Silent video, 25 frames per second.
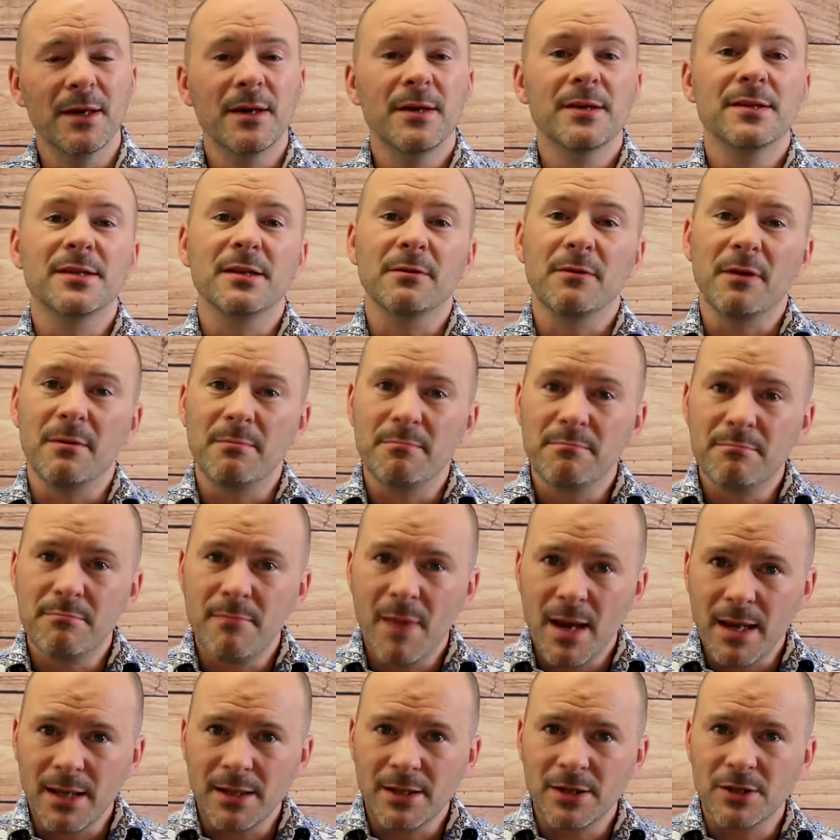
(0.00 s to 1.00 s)
So we
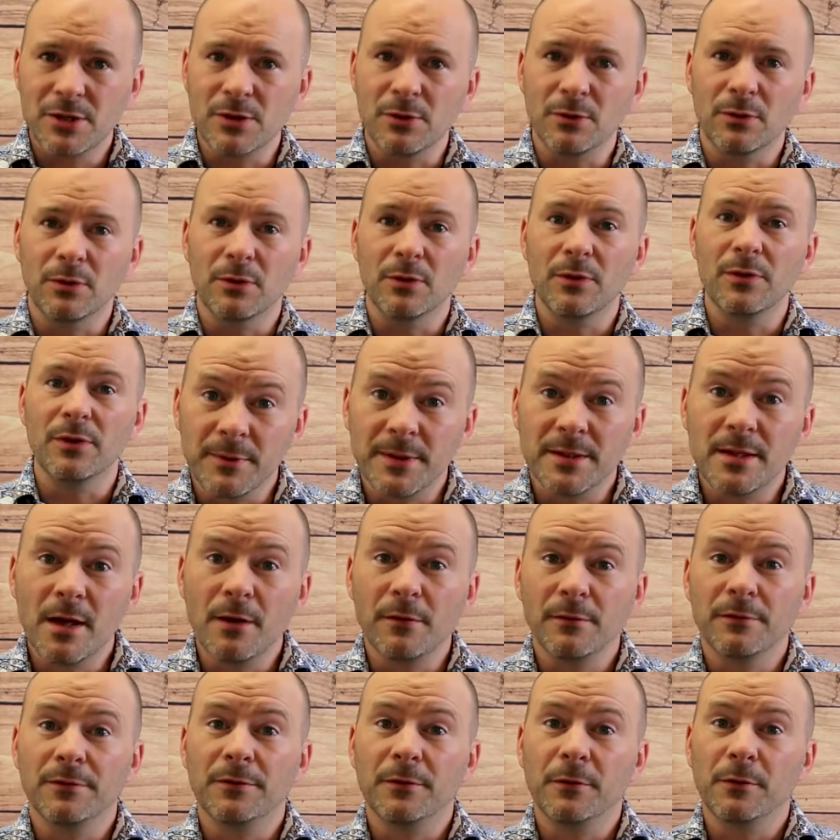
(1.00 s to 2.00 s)
make sure we
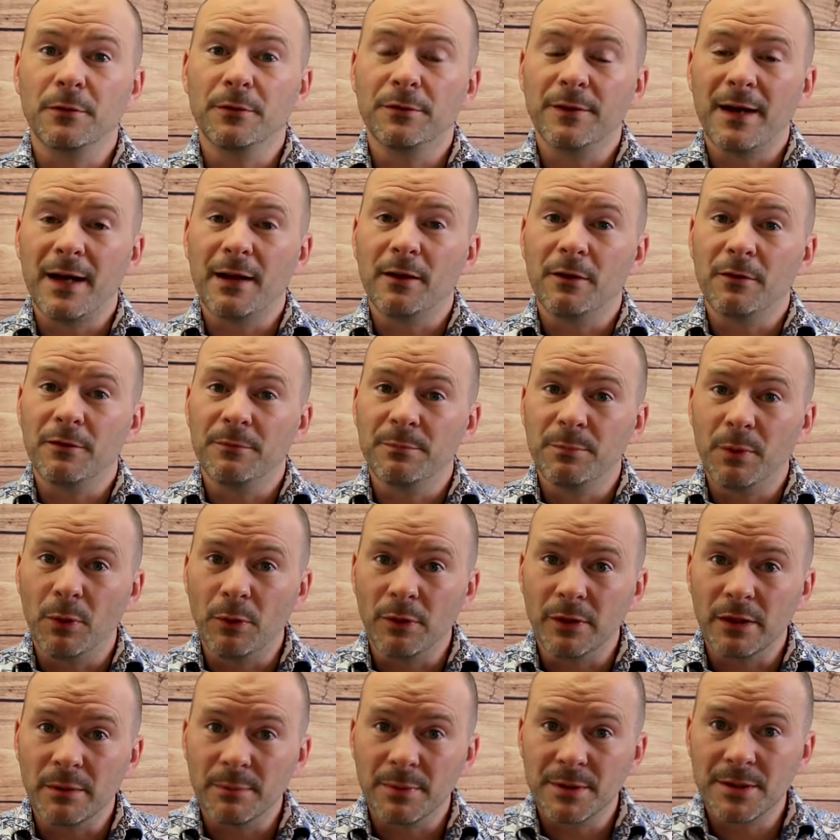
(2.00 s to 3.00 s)
don't fall foul of
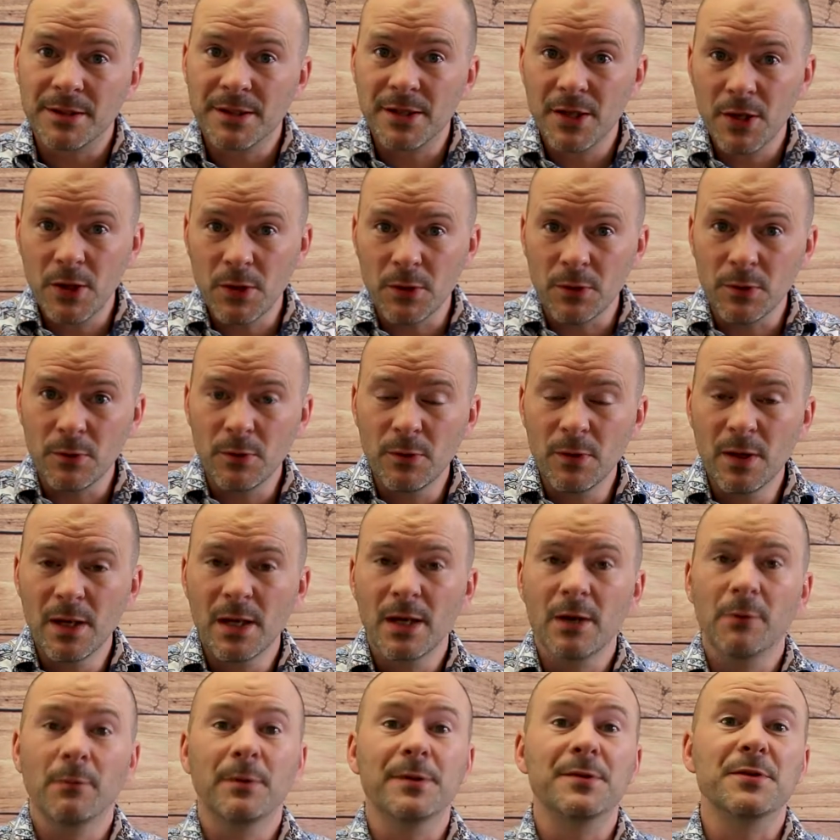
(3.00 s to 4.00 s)
point number 2,
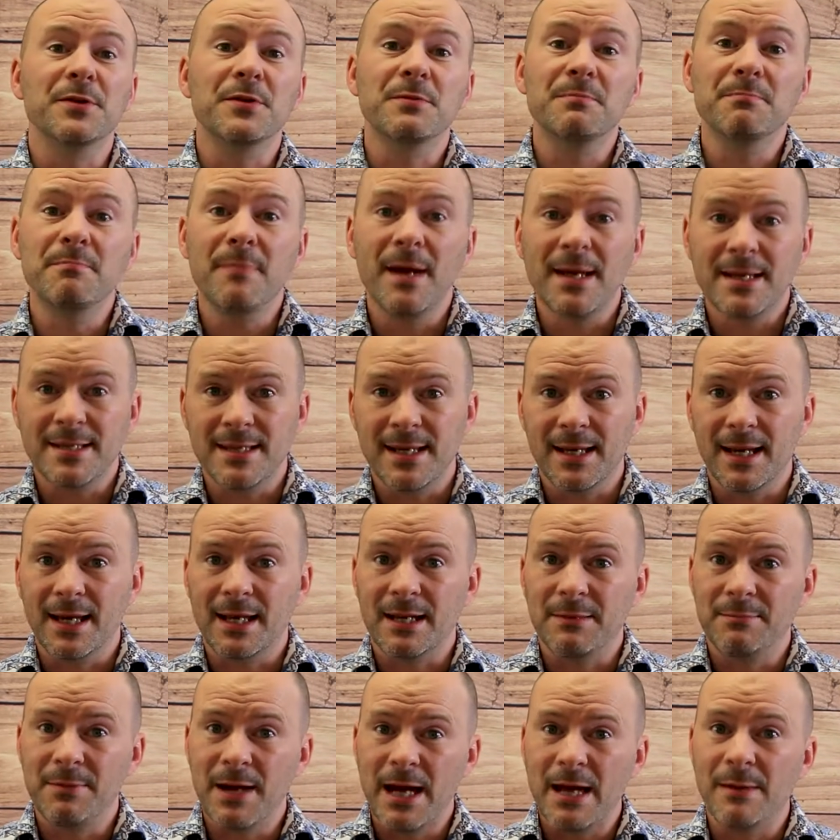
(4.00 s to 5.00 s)
which is missing any
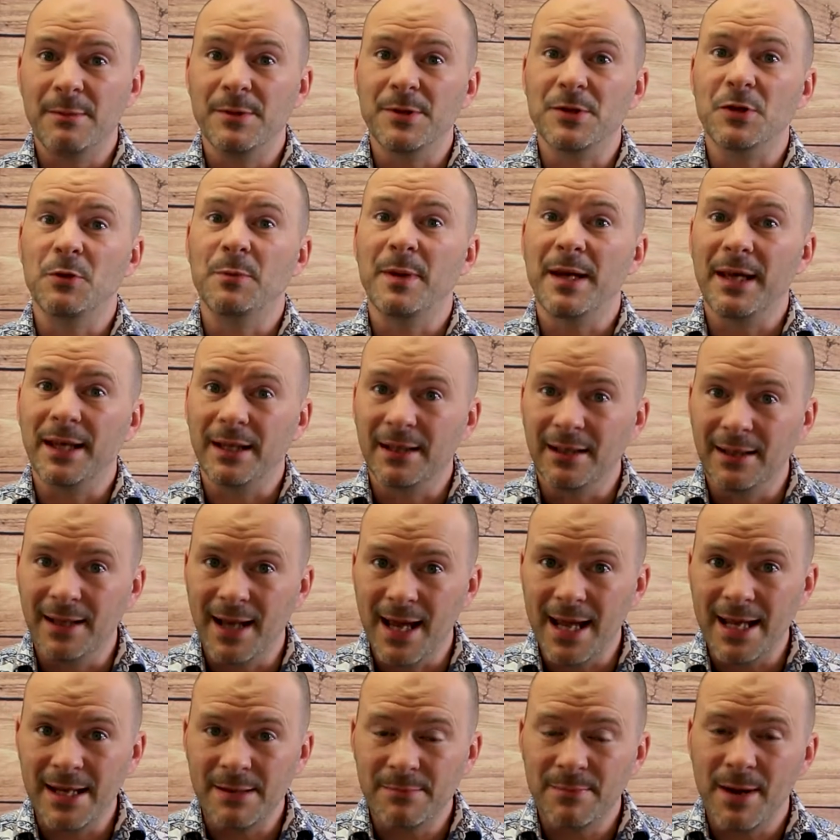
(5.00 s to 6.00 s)
payments or being
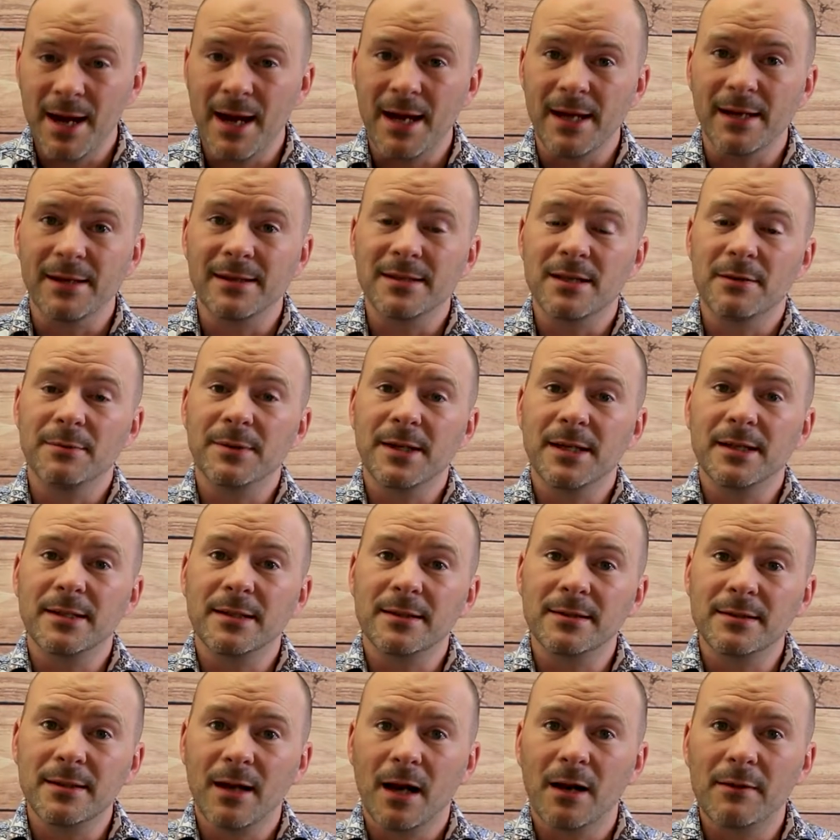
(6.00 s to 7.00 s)
late paying. So we need a
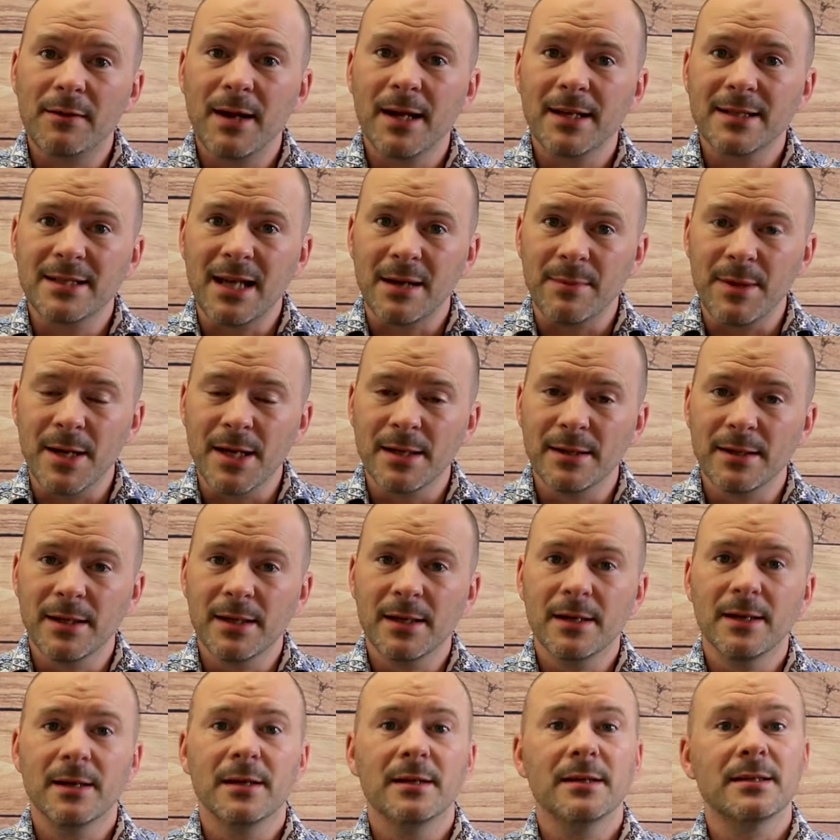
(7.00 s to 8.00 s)
direct debit
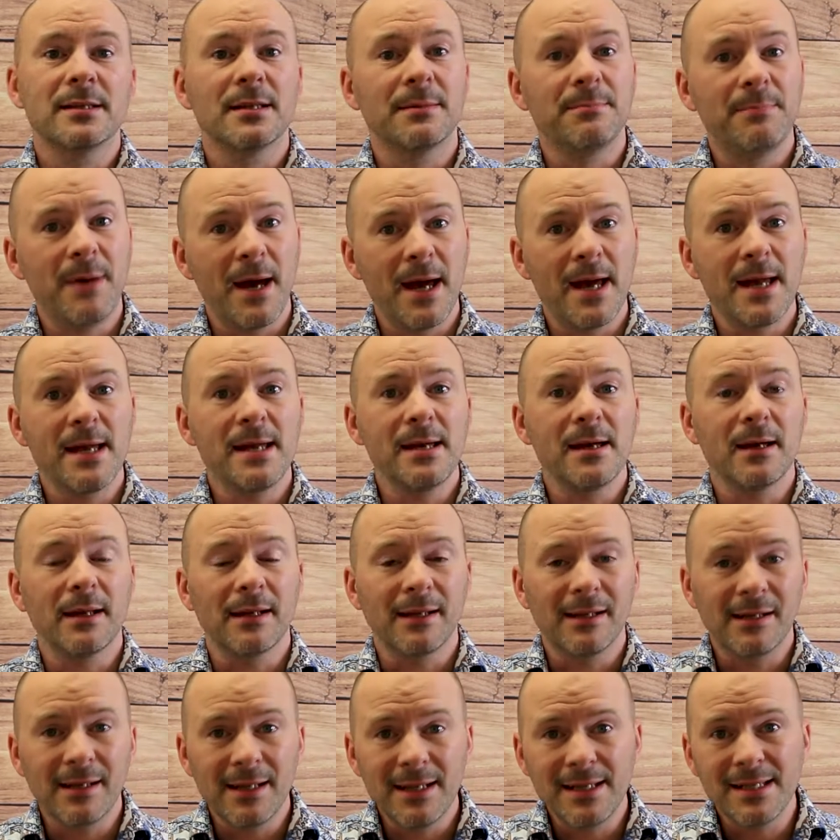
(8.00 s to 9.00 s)
to pay at
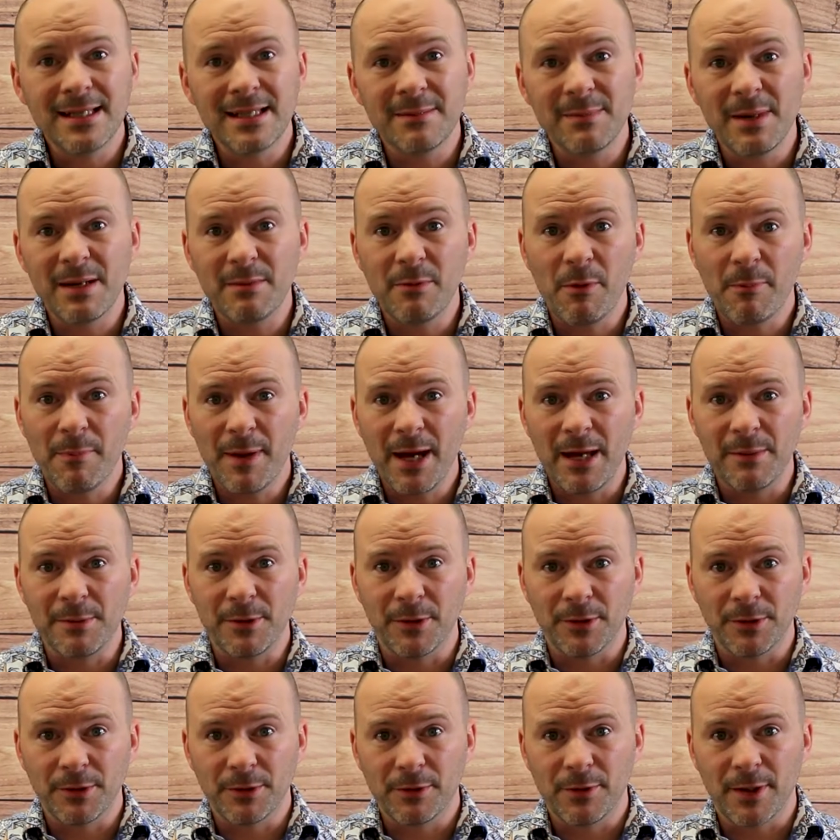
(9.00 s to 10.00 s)
least the minimum payment
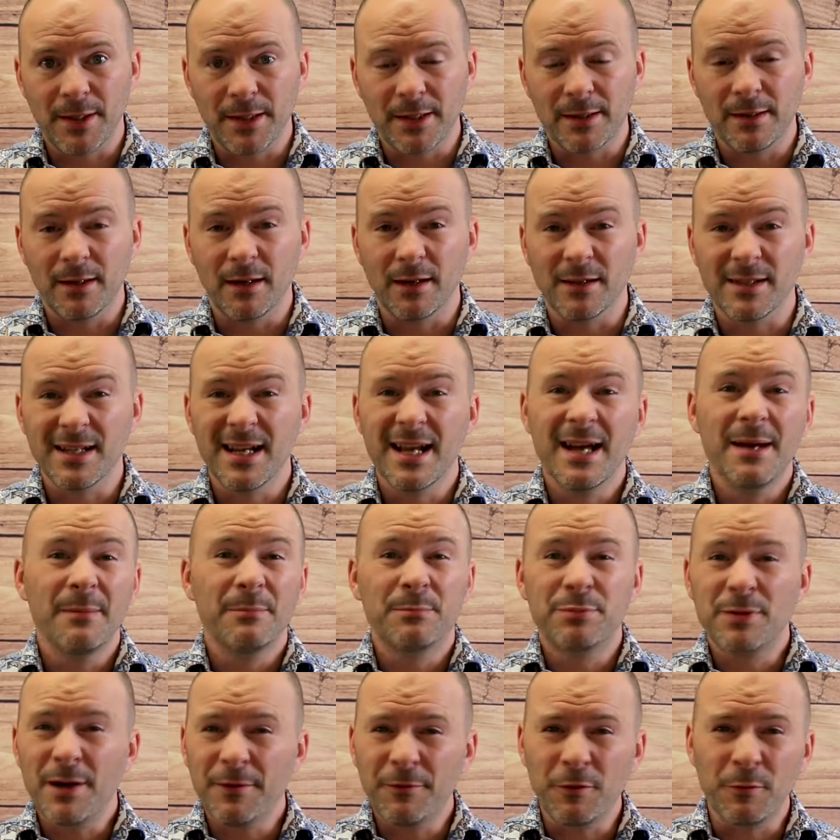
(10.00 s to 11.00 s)
on your credit card.
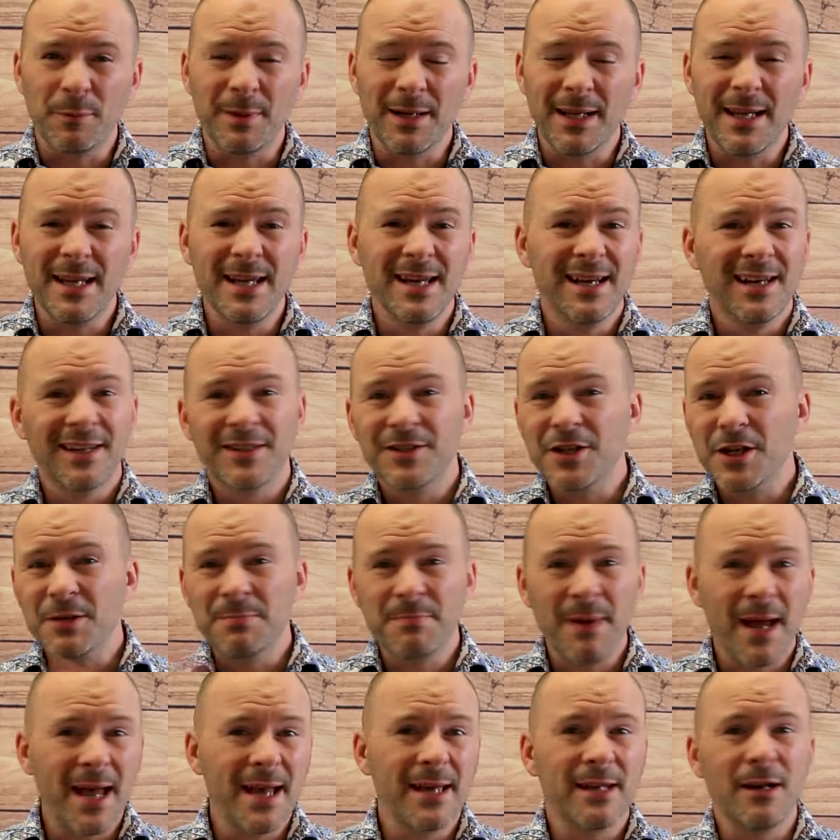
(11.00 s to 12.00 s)
Preferably, just
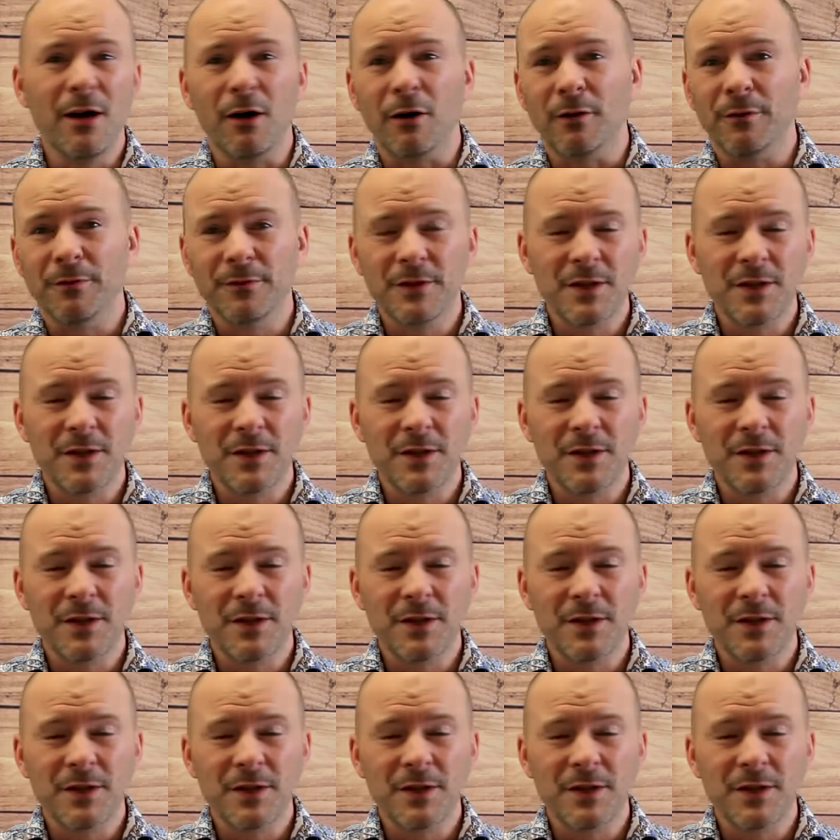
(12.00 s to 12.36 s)
pay it off.